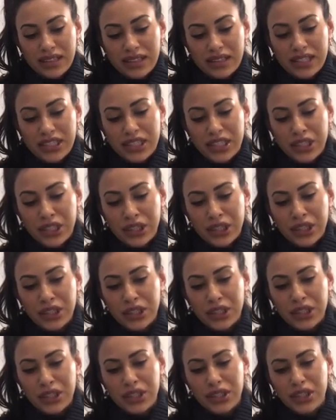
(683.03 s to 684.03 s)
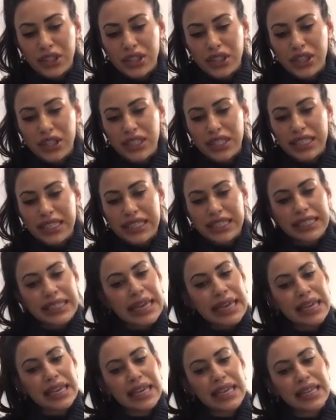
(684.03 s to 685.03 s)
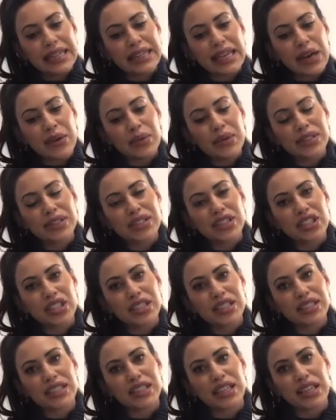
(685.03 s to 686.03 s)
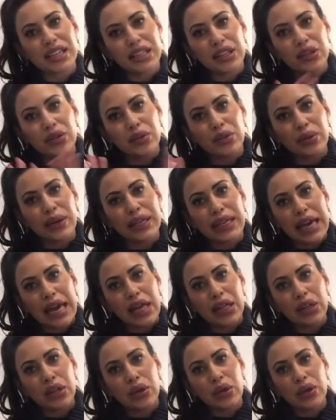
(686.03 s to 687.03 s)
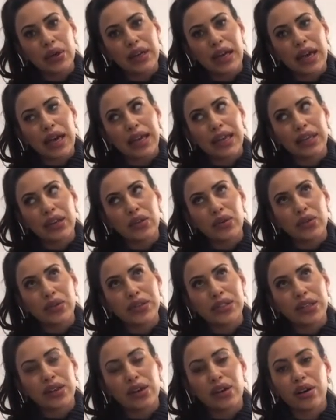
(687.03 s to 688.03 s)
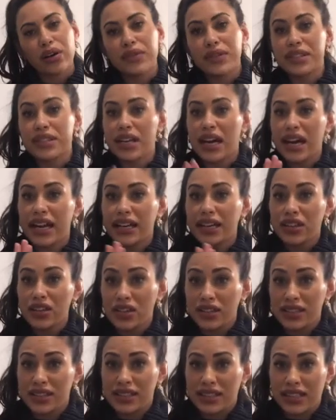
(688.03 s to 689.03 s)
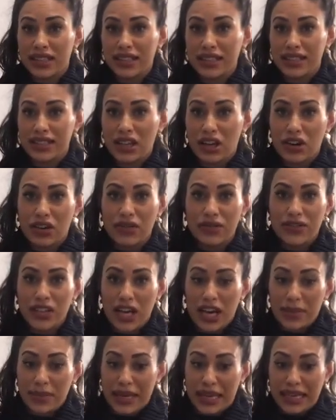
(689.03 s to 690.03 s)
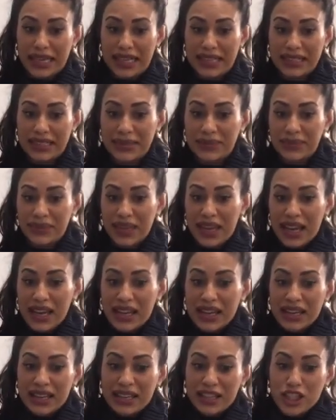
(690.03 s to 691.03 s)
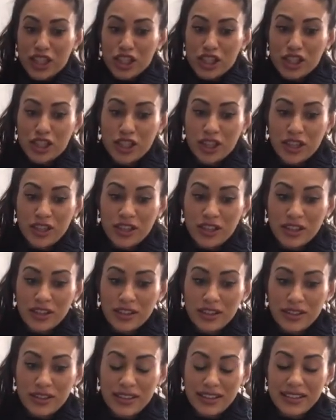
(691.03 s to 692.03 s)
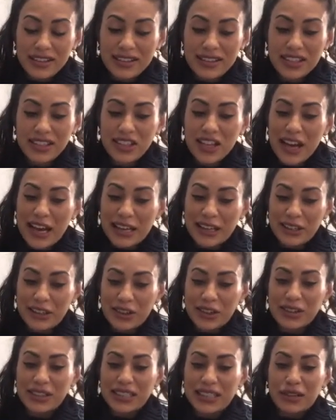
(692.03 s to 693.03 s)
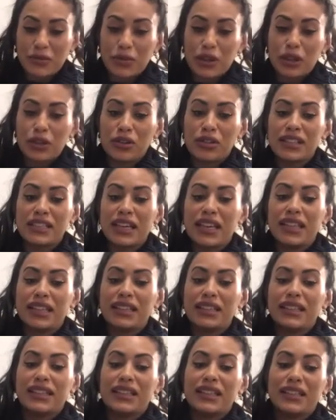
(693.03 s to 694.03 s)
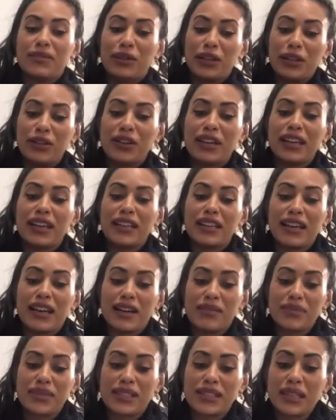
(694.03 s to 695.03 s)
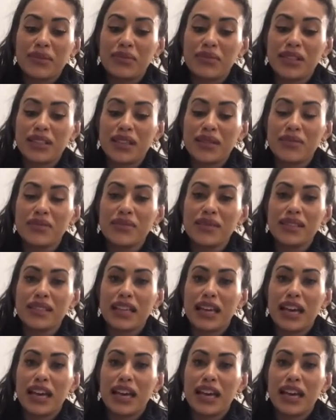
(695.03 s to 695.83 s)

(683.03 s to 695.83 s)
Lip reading: So yeah, that was just a little quick outlook. I can also go over diagnostics of diabetes. So to diagnose it, we look at symptoms